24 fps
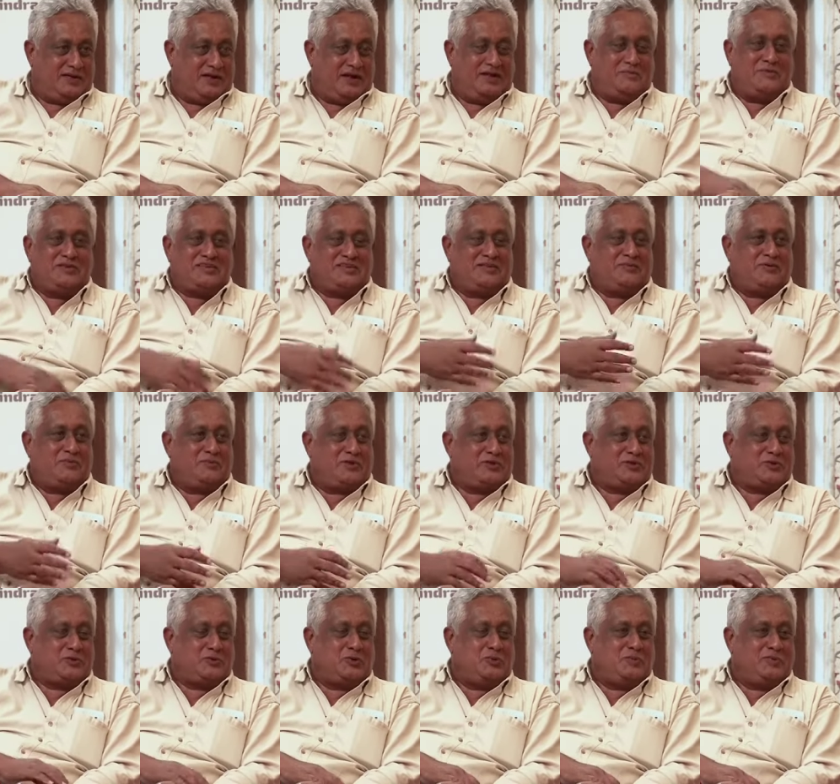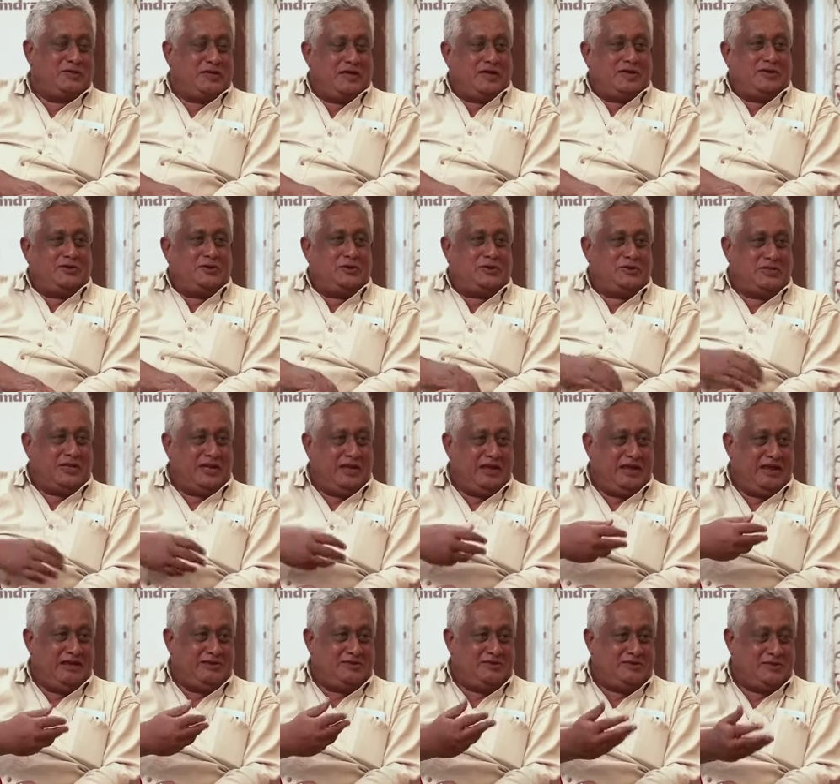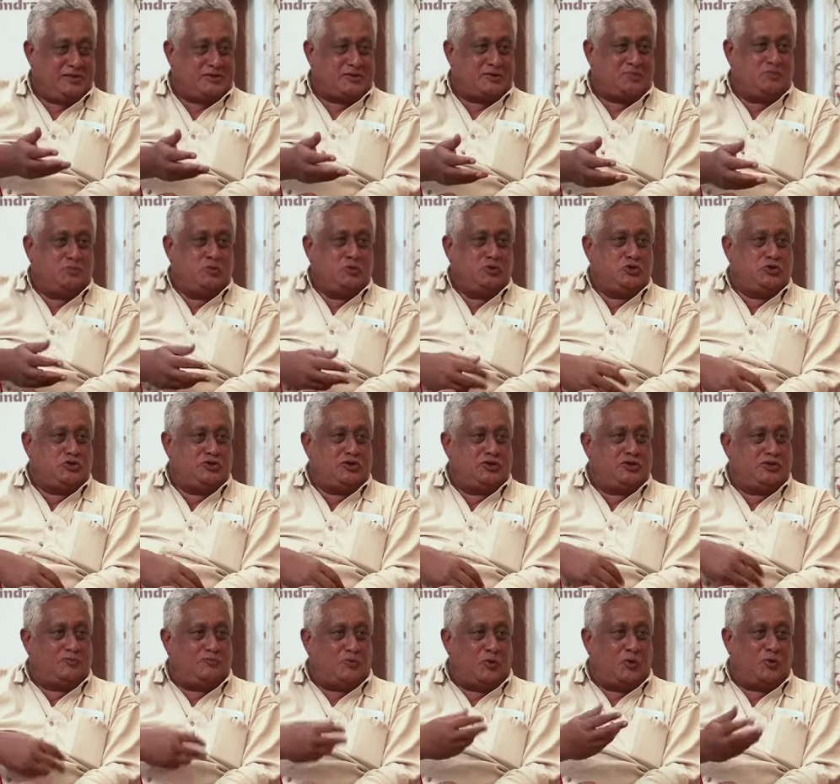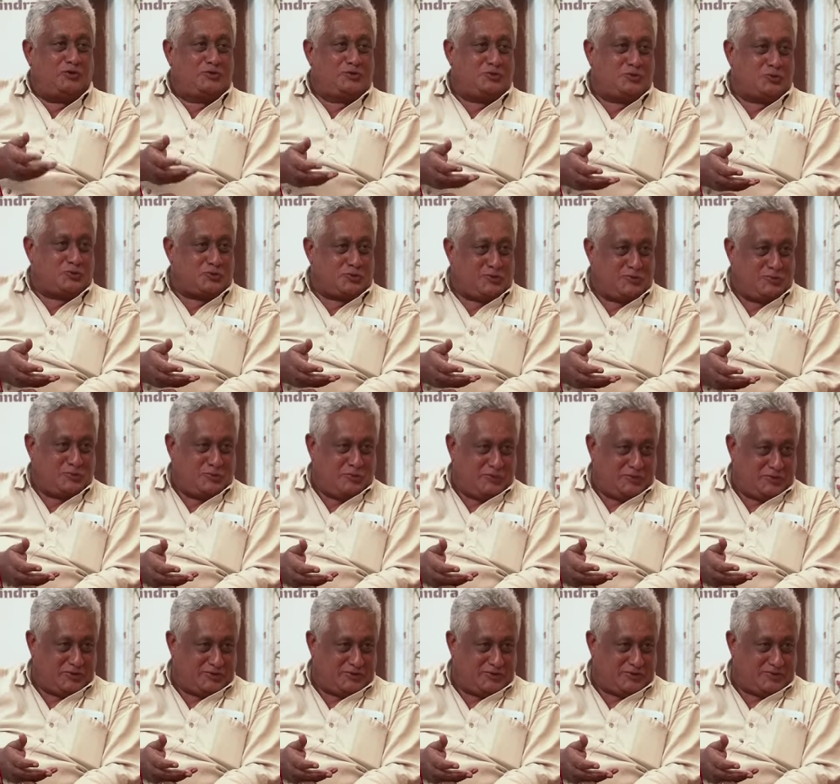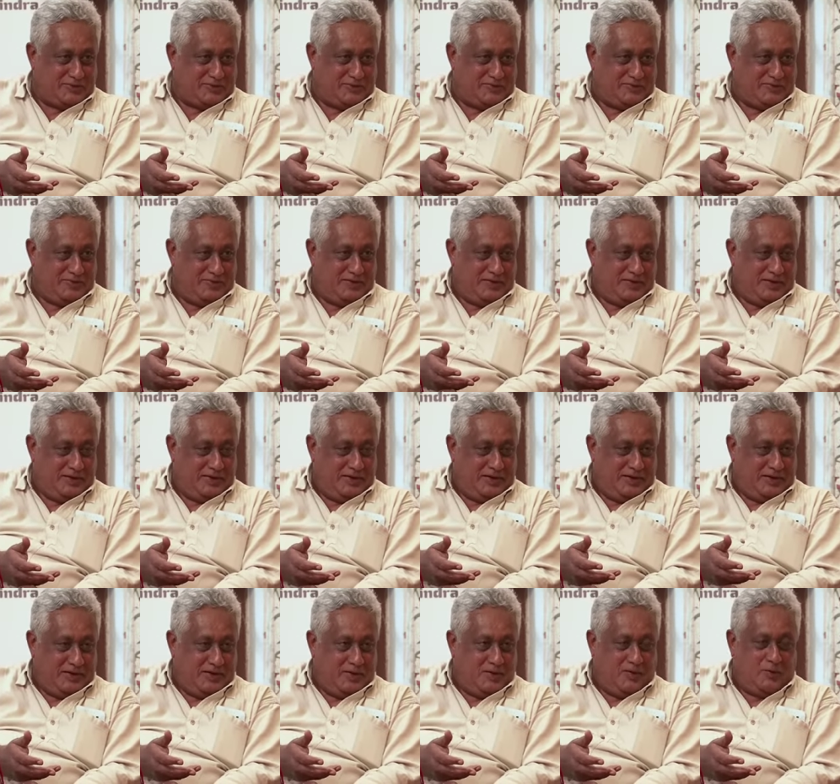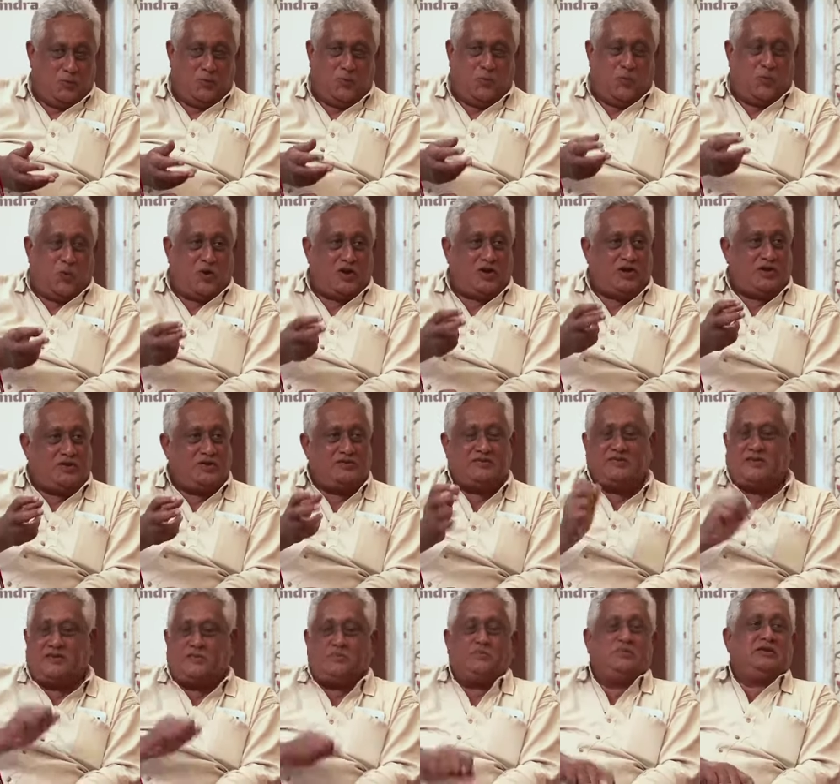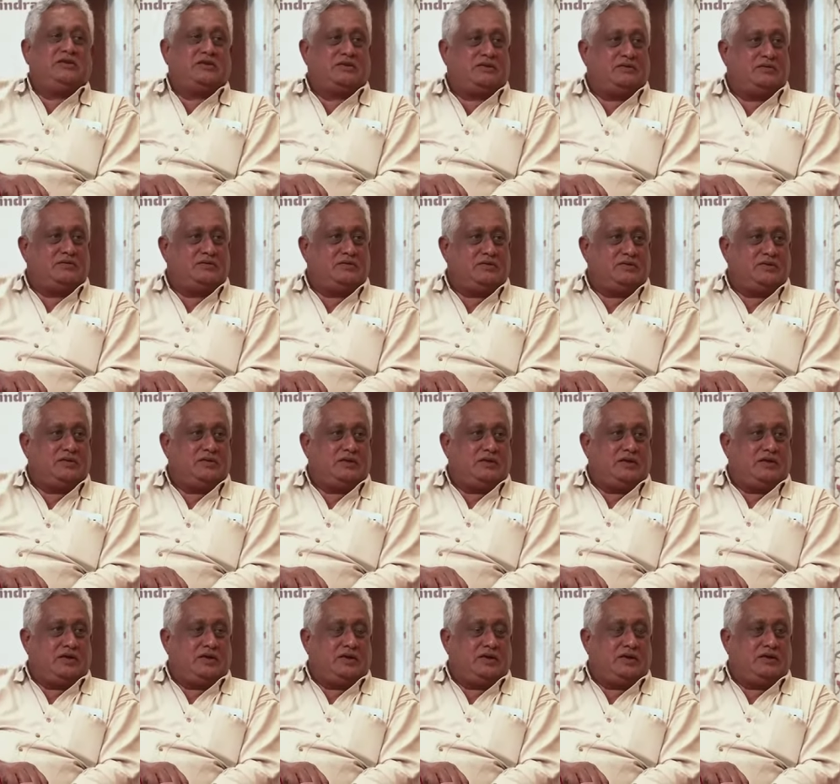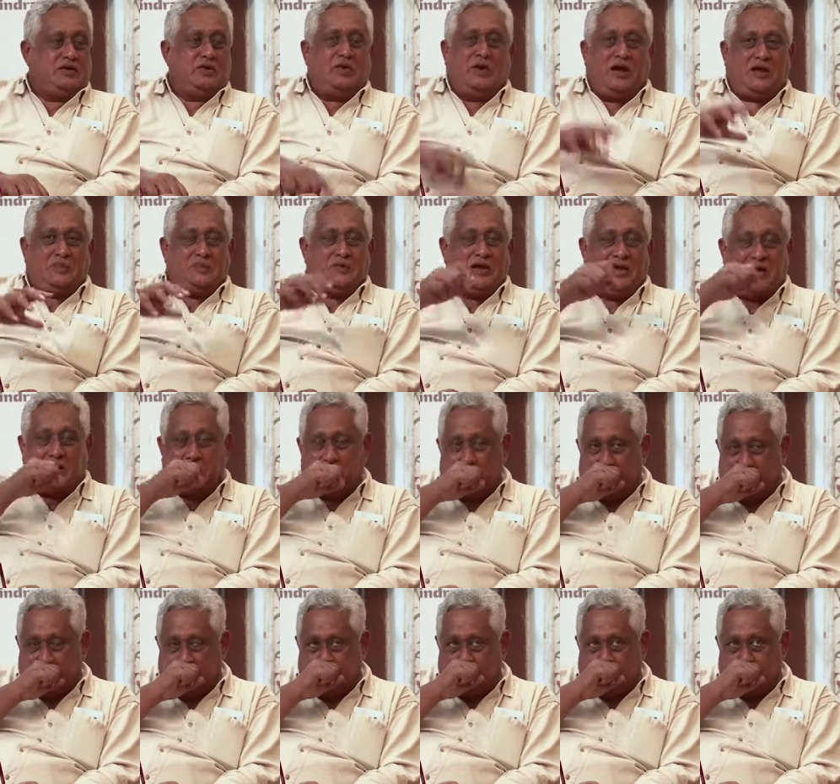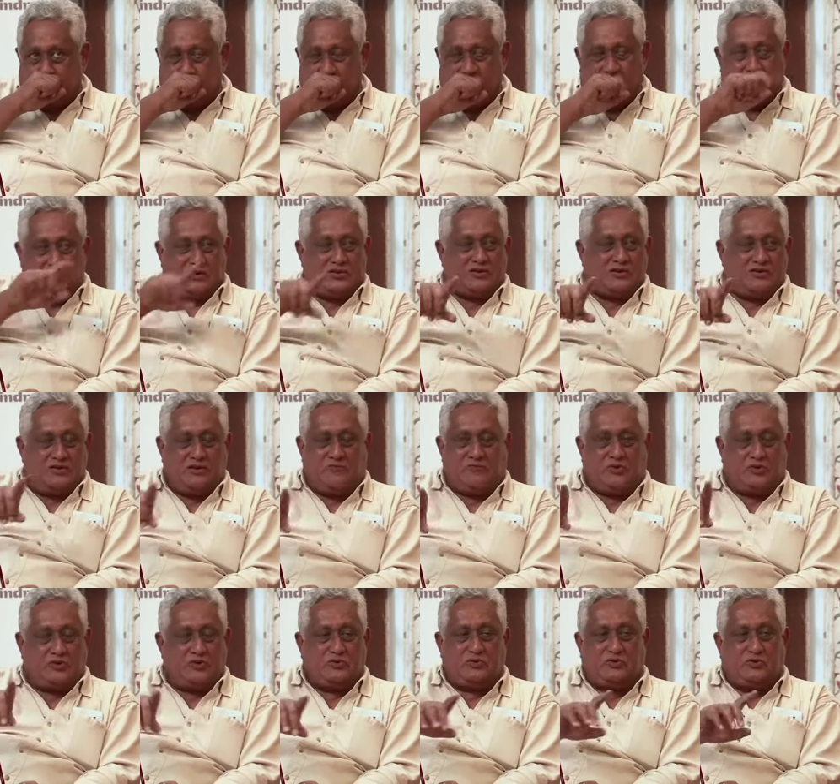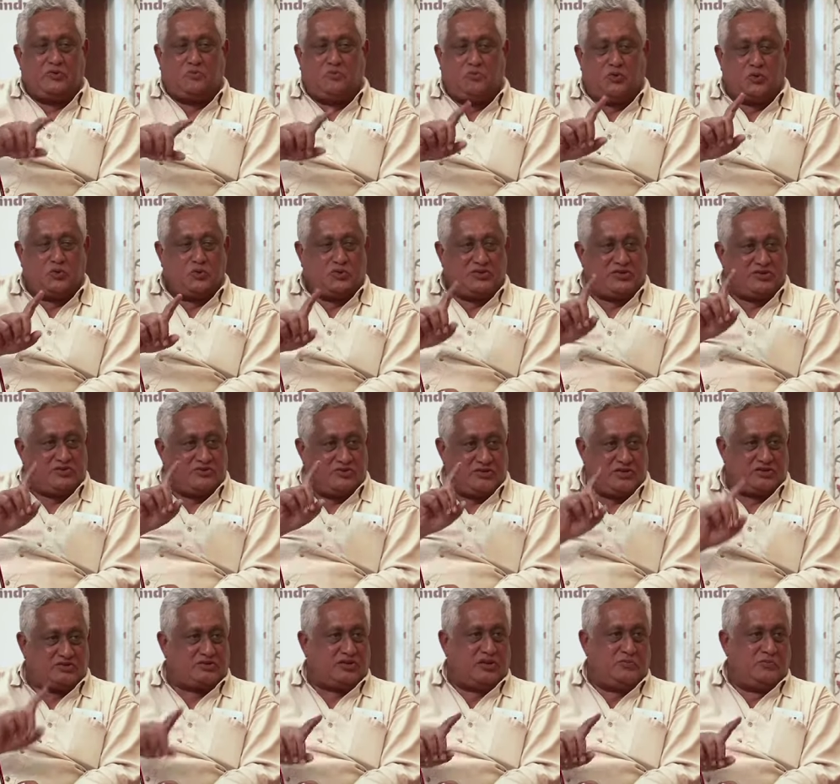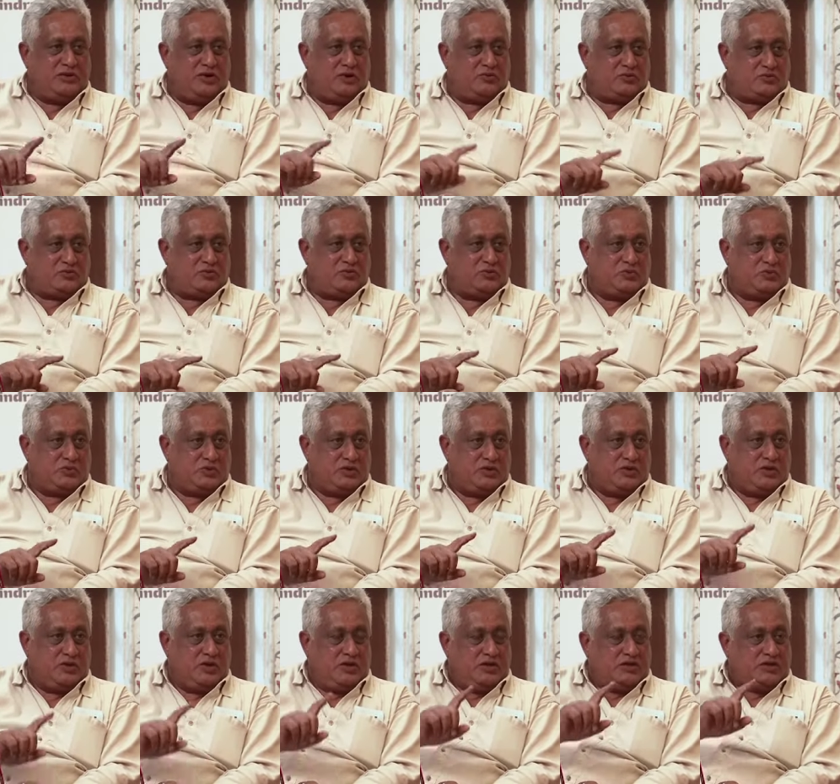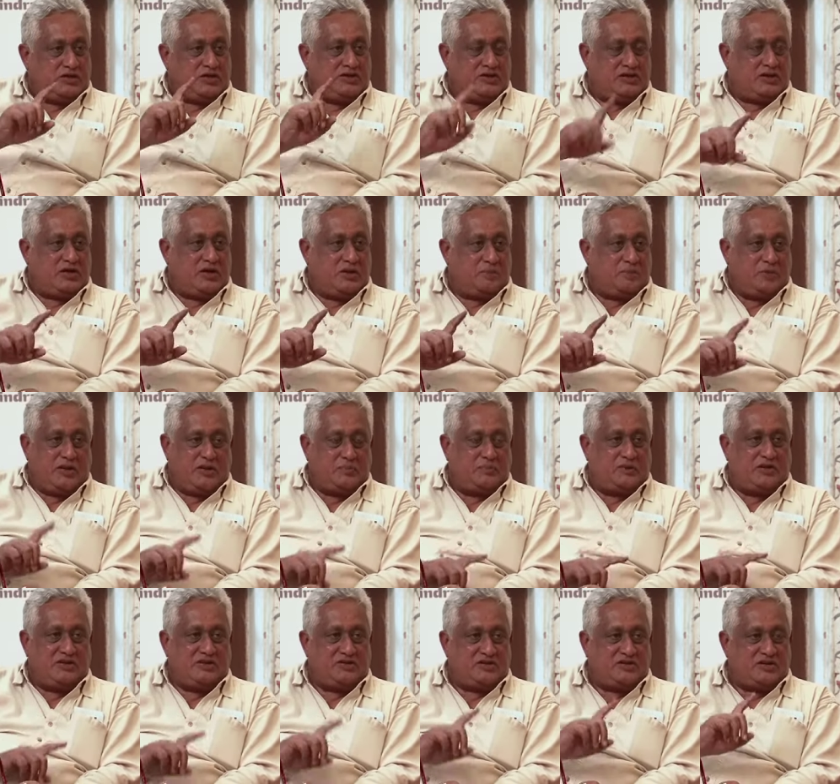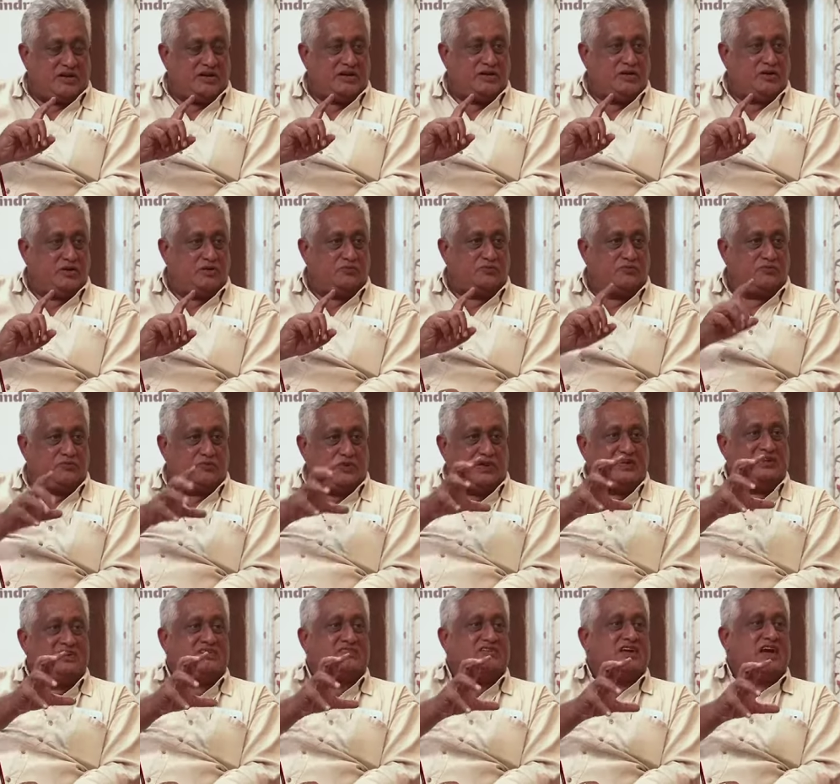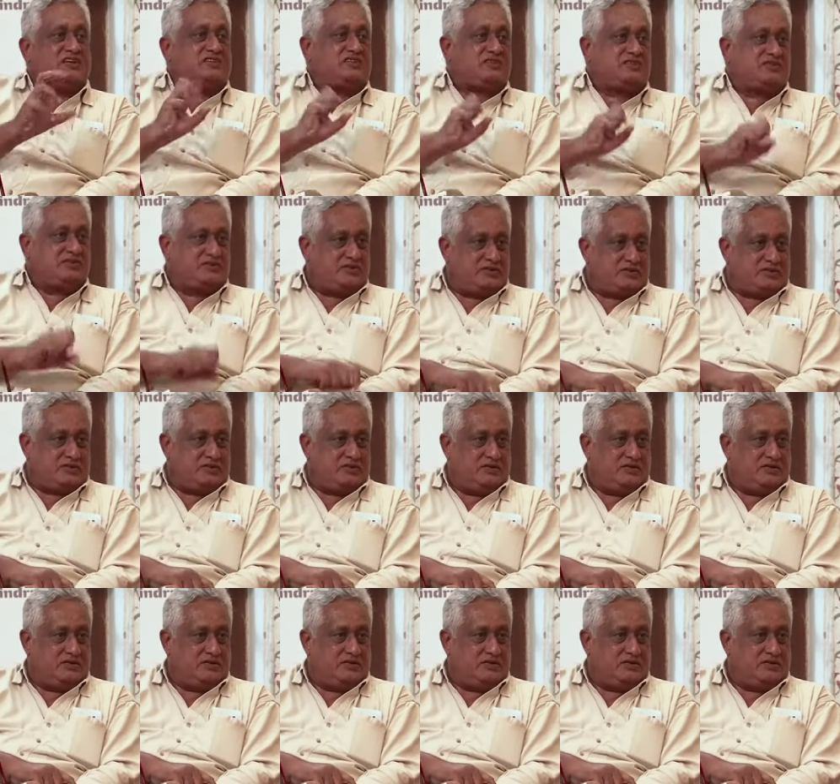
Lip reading: I mean, someone once told me, you're the laziest munshi of all social movements. What does it mean? You know, I must refer you to a book which is just coming out soon, Chandrika Parma's study of disasters.